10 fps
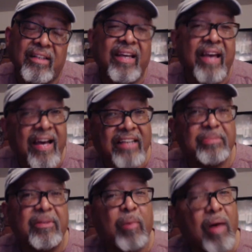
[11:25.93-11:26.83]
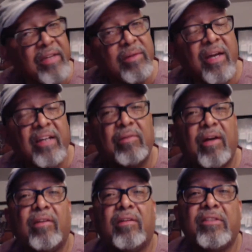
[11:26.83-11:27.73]
and they asked me, "Why you hang
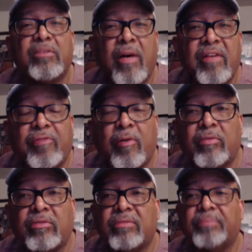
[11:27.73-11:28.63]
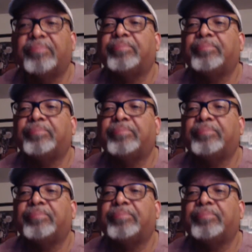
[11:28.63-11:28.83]
around all these white folks?"